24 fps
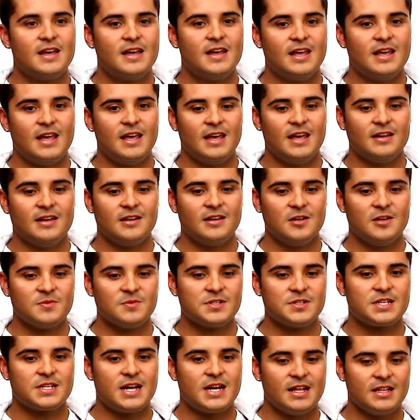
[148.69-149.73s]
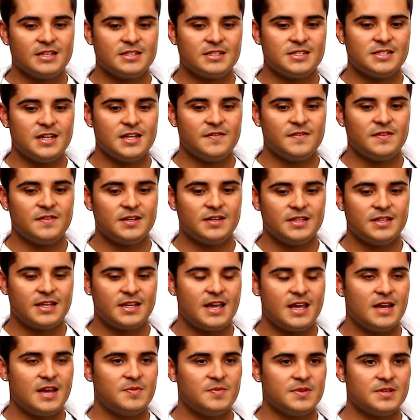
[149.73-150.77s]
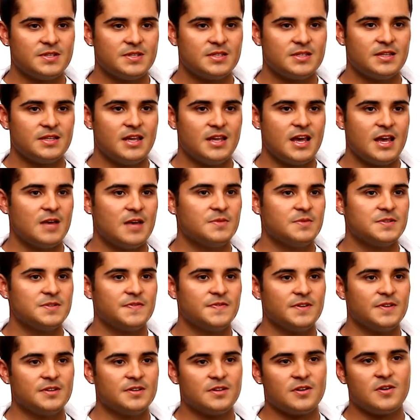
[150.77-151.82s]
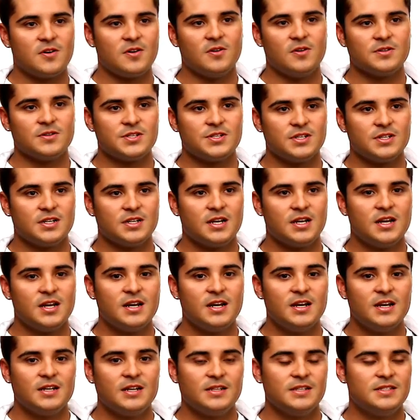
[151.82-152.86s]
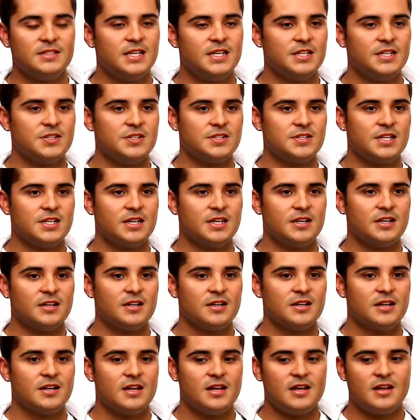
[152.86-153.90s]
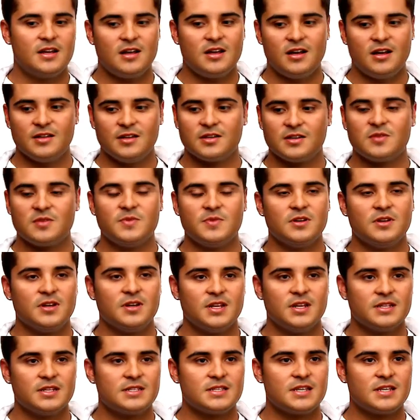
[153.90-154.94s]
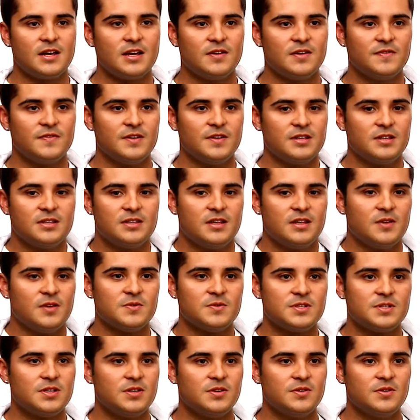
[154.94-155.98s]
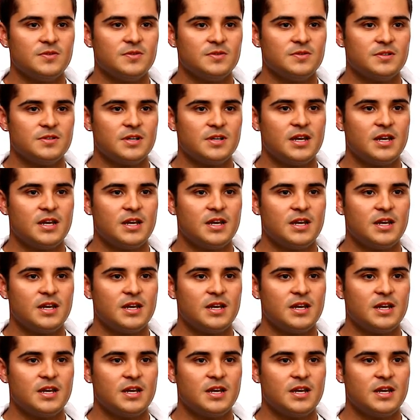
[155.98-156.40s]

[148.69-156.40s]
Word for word: And Elmhurst College, definitely the campus, the atmosphere, the culture, the teachers here, uh, the community itself, it, it was huge.